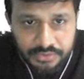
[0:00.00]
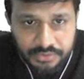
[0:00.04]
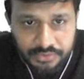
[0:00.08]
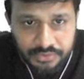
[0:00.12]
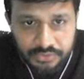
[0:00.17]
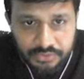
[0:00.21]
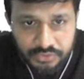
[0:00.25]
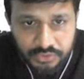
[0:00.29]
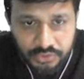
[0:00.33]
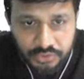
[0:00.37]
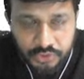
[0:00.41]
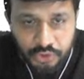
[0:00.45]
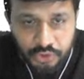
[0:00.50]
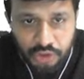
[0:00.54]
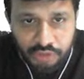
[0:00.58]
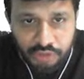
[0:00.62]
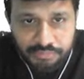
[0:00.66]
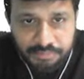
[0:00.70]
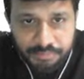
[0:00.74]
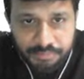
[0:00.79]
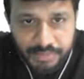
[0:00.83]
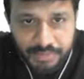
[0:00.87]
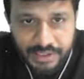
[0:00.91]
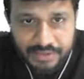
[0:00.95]
So u
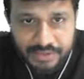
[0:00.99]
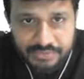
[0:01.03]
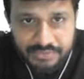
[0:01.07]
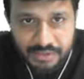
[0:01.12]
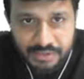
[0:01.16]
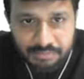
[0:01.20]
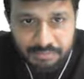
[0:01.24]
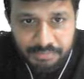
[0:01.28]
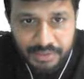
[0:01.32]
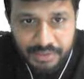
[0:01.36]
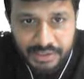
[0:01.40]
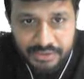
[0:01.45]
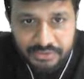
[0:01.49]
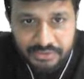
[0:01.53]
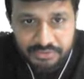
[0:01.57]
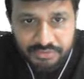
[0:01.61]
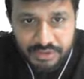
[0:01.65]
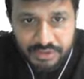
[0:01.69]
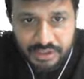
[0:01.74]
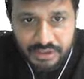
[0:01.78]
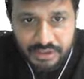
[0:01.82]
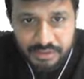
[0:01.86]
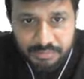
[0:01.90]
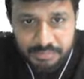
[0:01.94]
of minus n minus
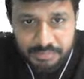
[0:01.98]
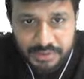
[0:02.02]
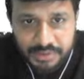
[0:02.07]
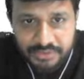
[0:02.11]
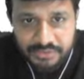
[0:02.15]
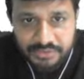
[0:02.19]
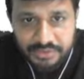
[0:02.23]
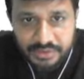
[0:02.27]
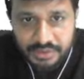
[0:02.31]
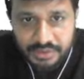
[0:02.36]
1 means,